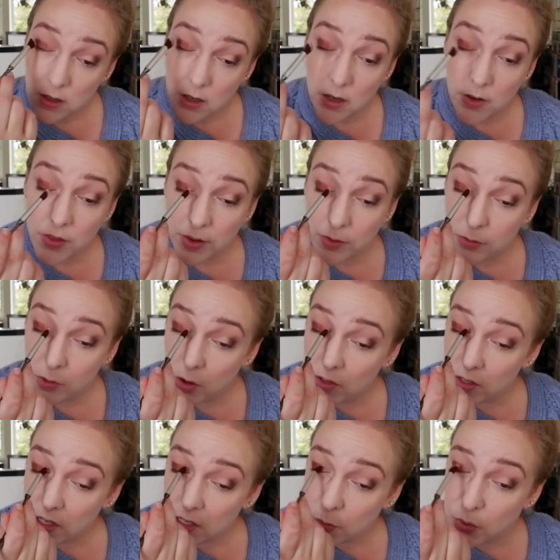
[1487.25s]
uh, that
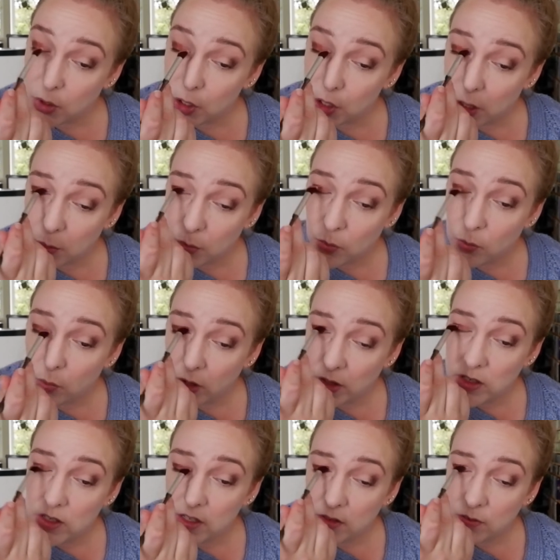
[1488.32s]
falsies push-up
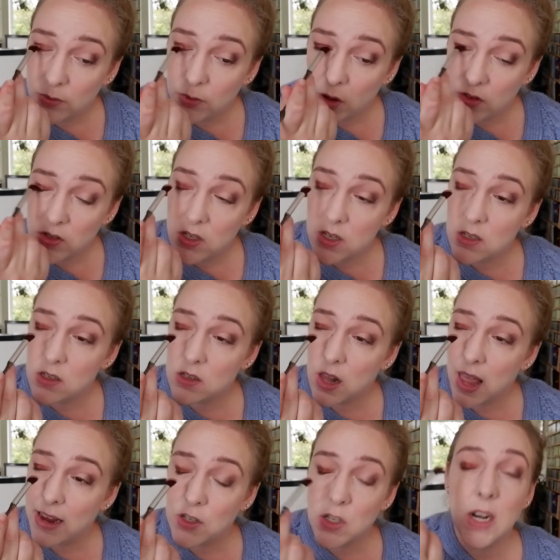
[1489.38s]
what is it, Falsies
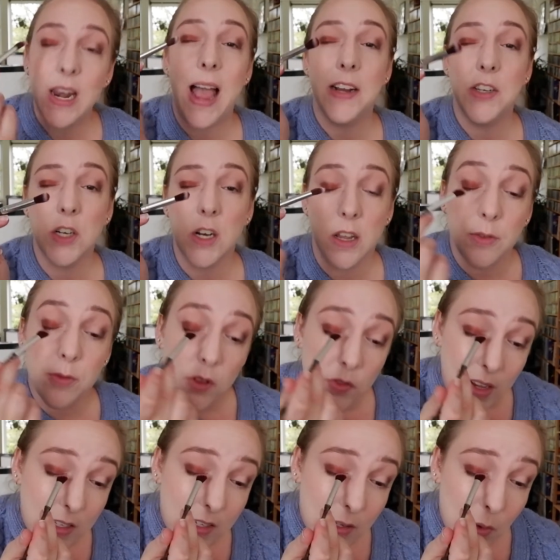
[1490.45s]
slash lash lift.
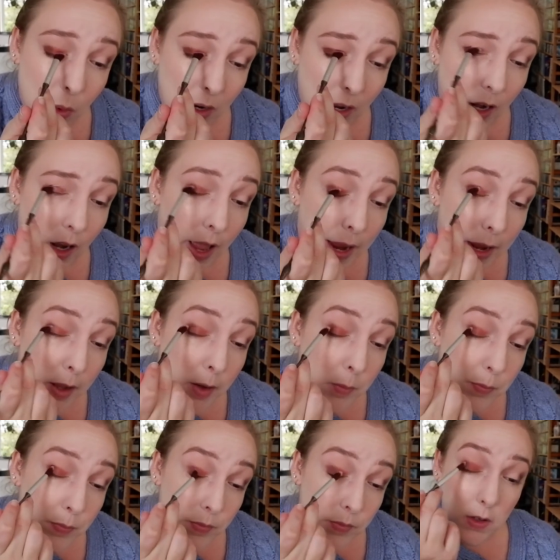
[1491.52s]
That's the one I like.
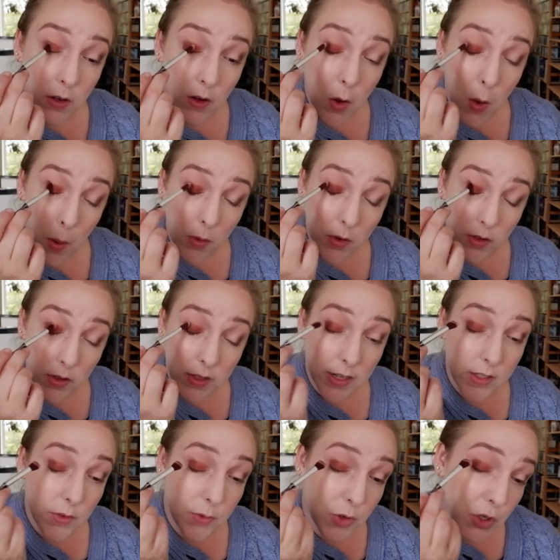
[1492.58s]

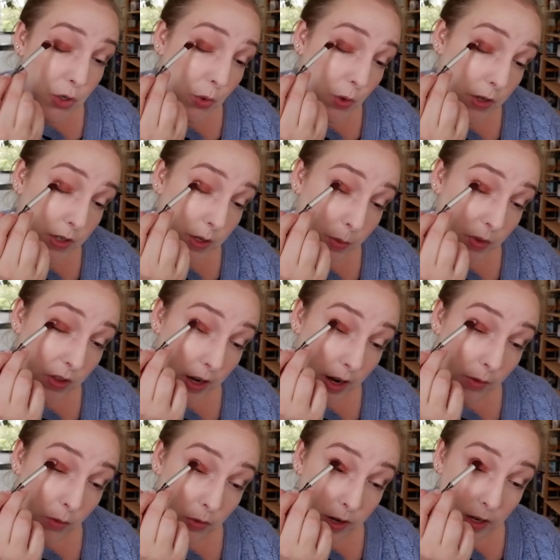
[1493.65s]
That's for sure something that
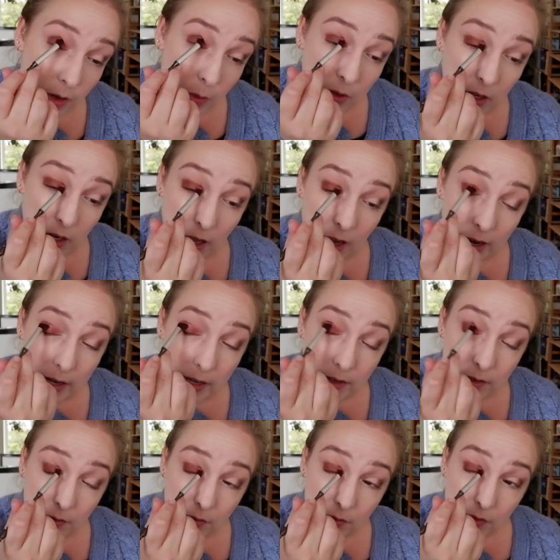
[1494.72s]
I really, really like.
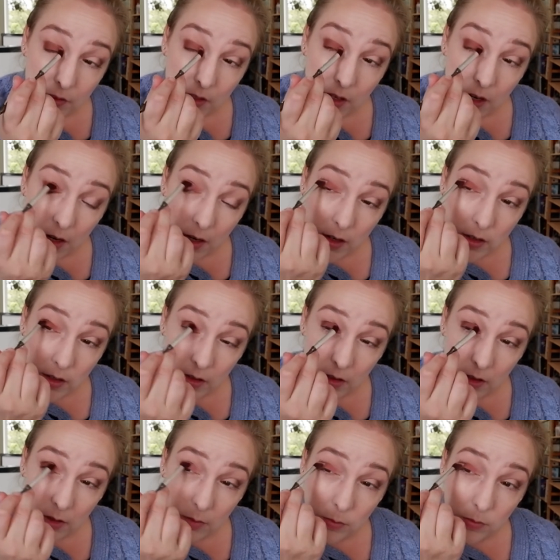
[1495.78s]

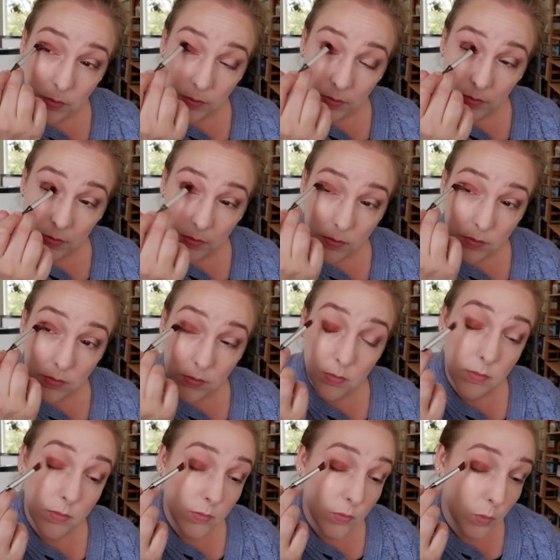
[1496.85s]
Um,
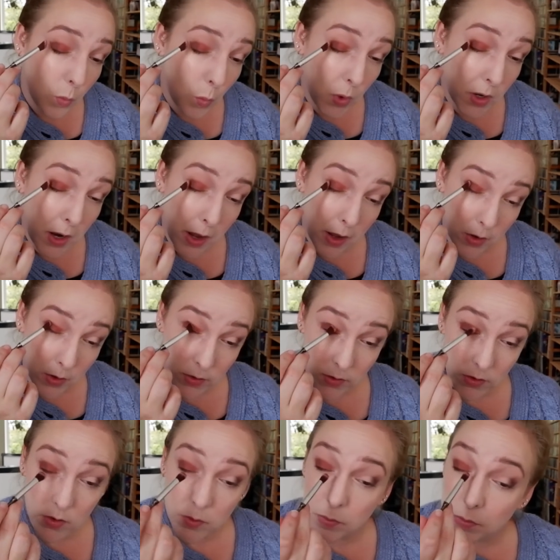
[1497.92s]
what
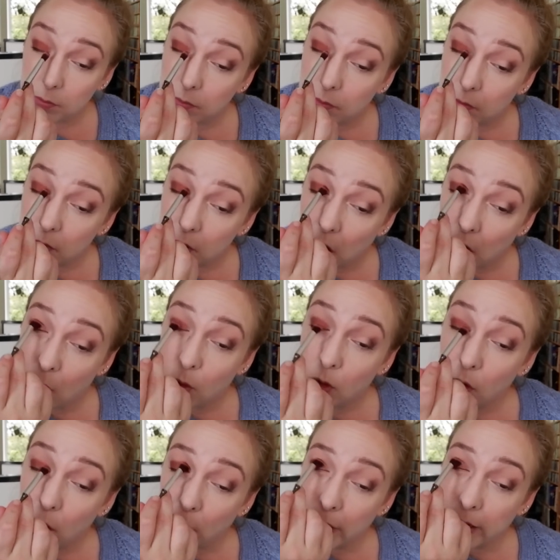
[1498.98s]
else? Oh,
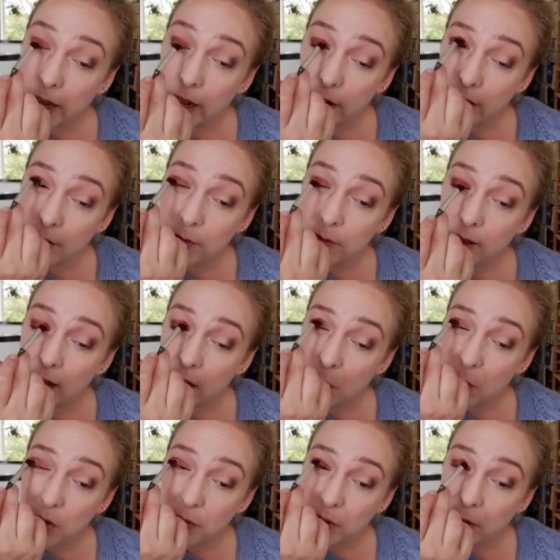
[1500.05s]
L'Oreal
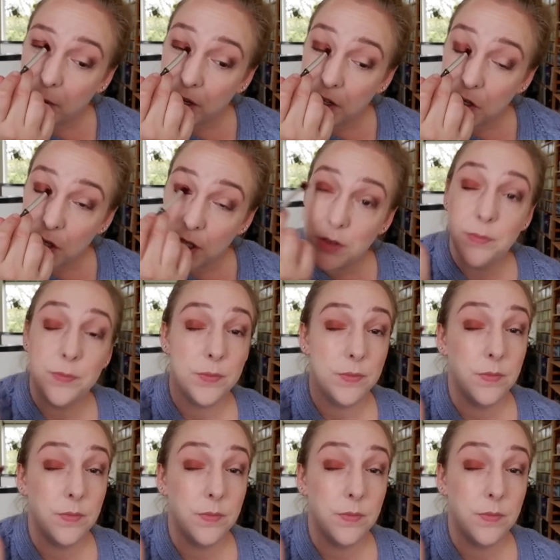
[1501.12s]
Infallible Foundation,